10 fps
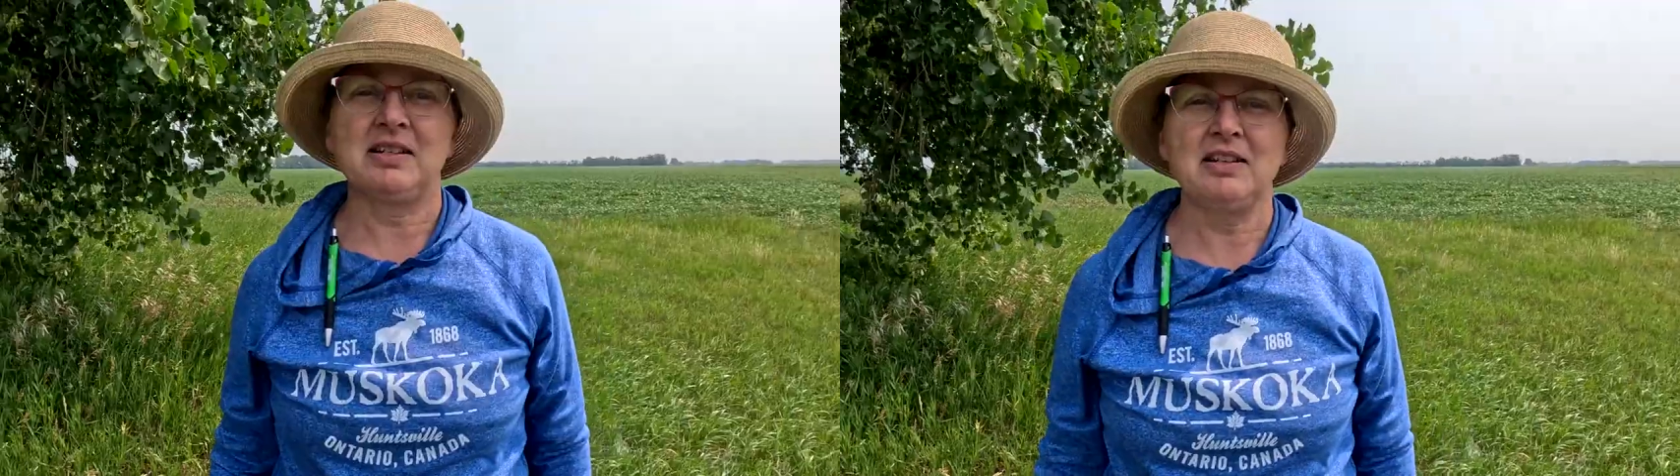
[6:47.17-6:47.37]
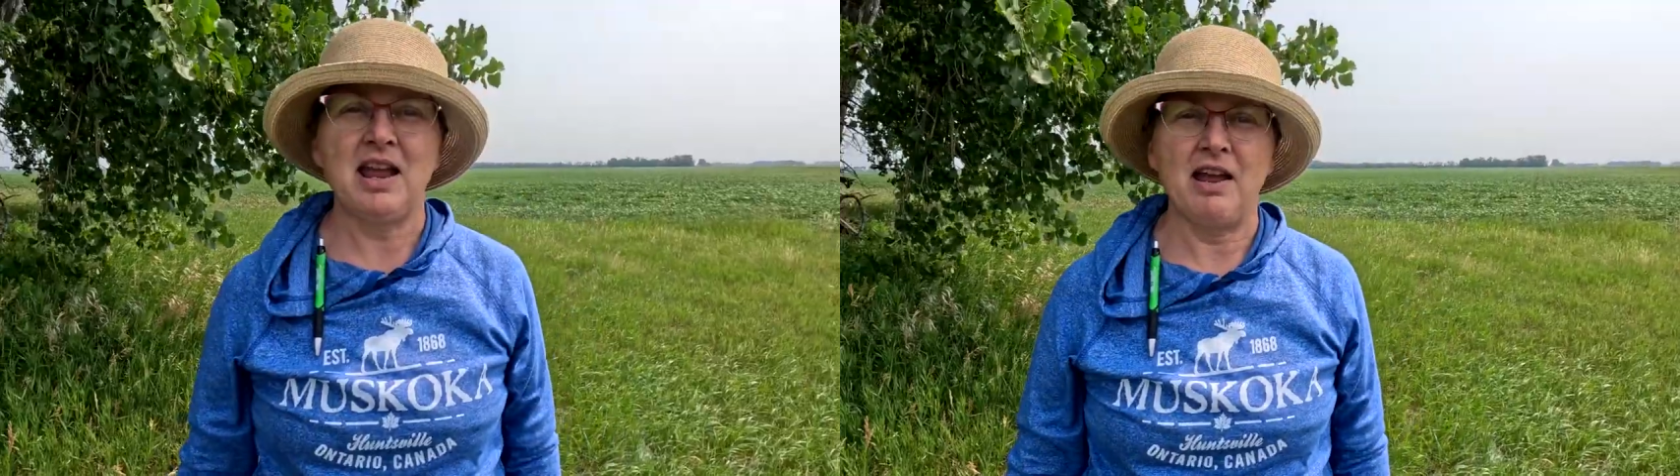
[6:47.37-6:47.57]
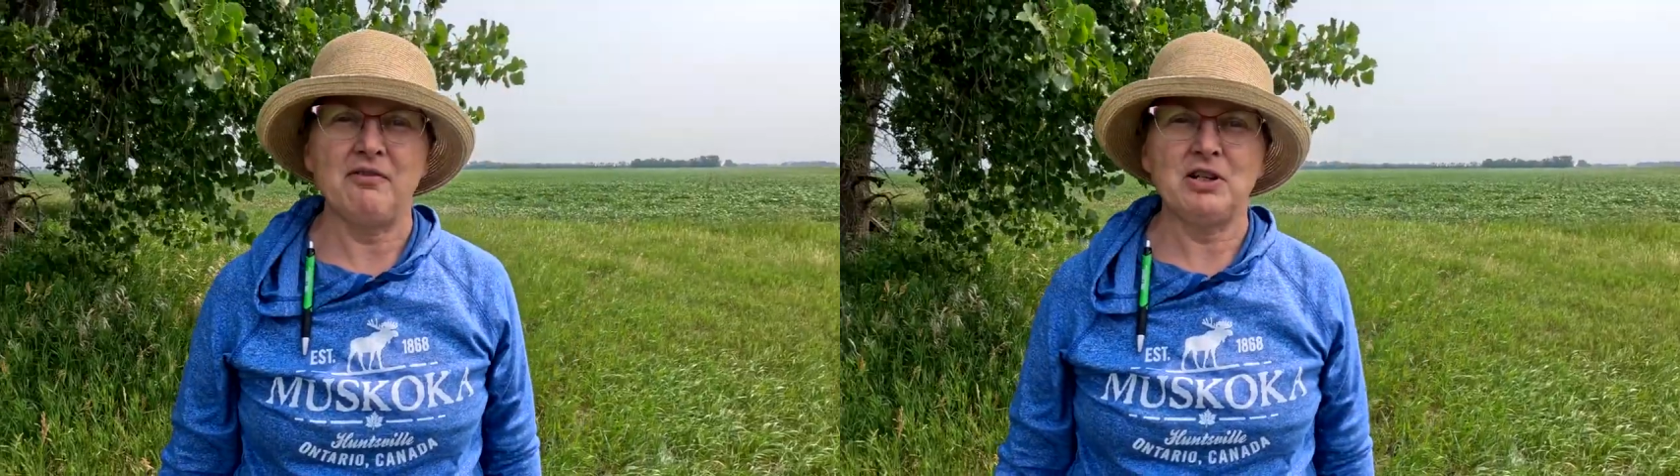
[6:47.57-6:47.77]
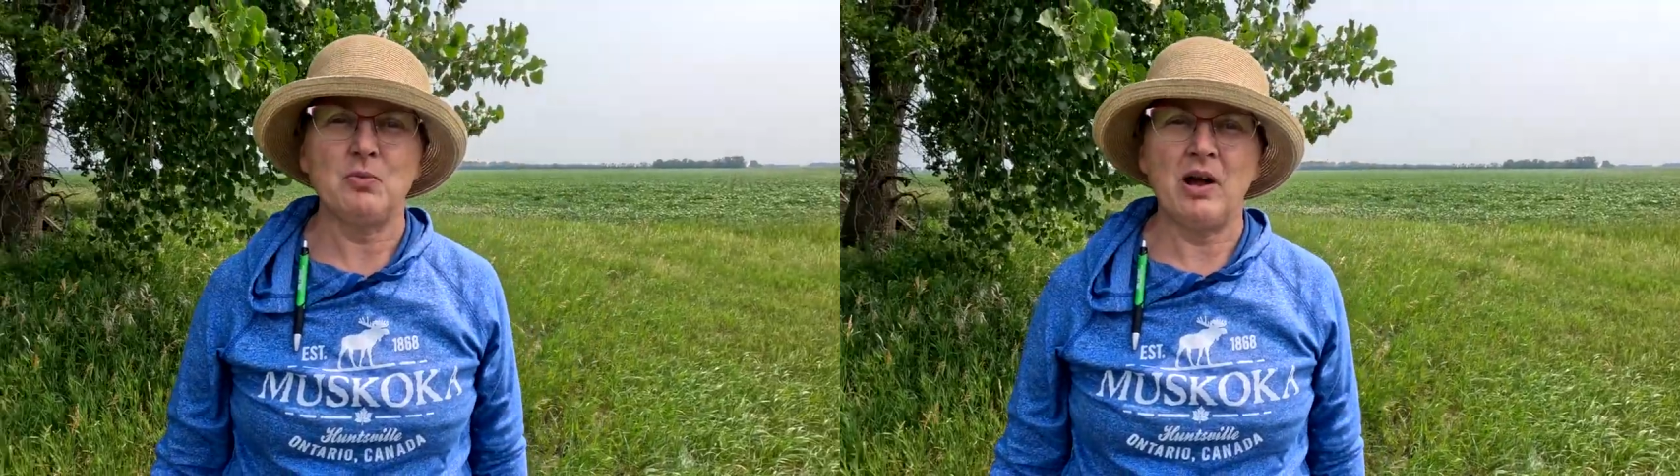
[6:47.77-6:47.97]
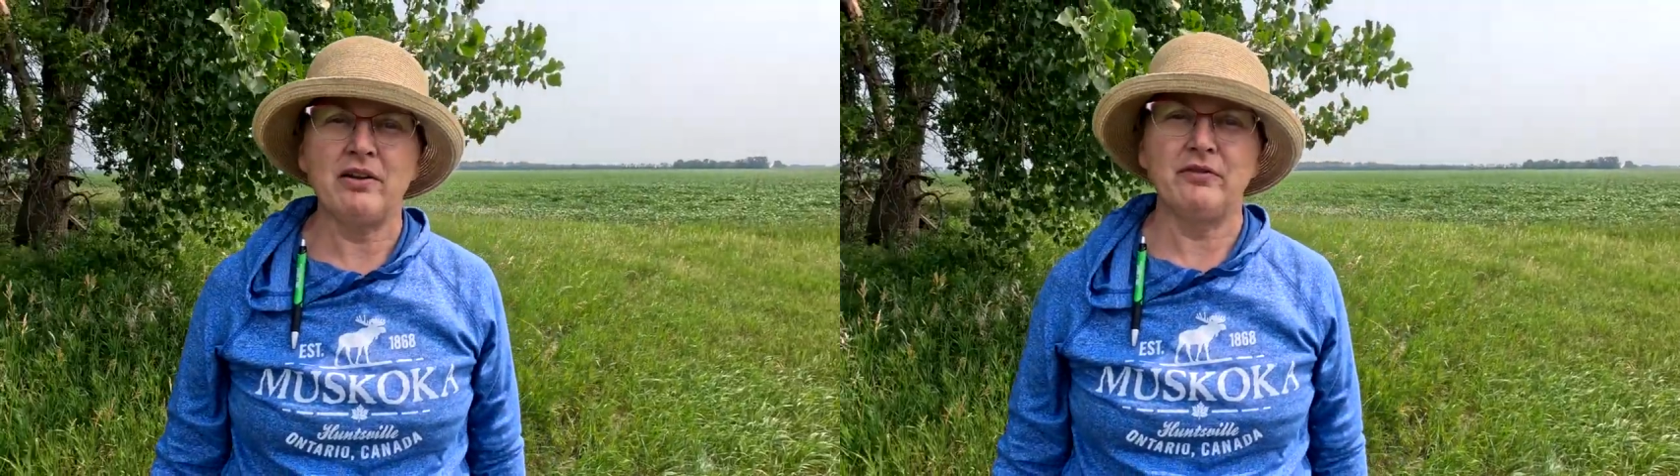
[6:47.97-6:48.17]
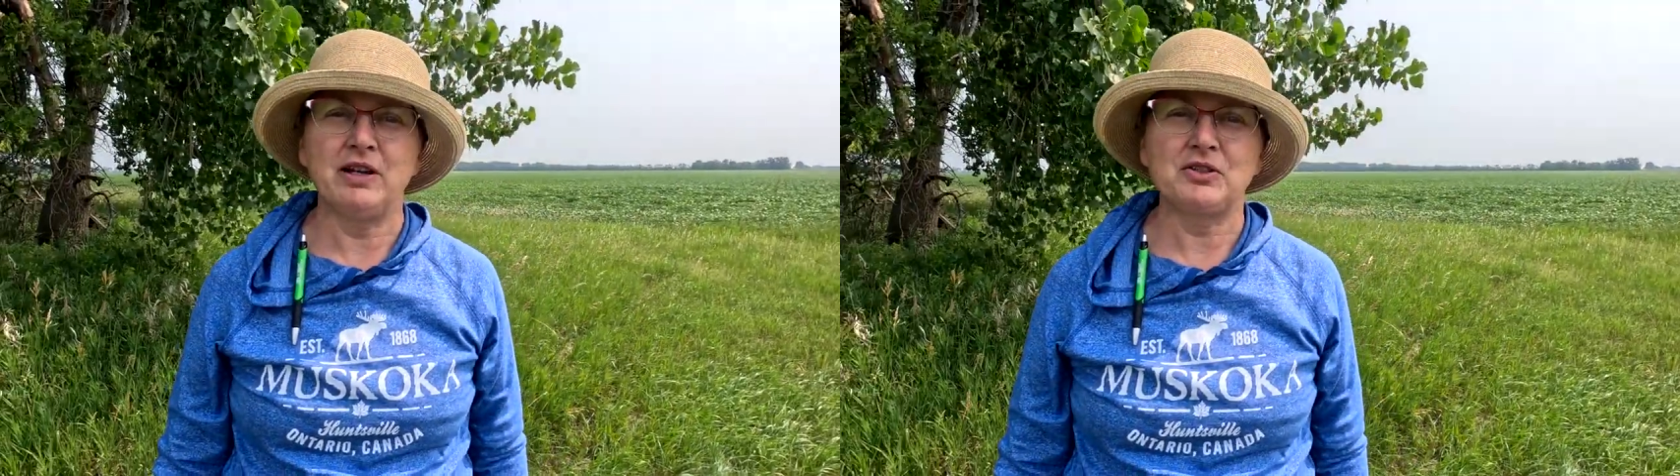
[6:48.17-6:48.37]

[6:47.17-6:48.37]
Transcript: didn't have any Wi-Fi,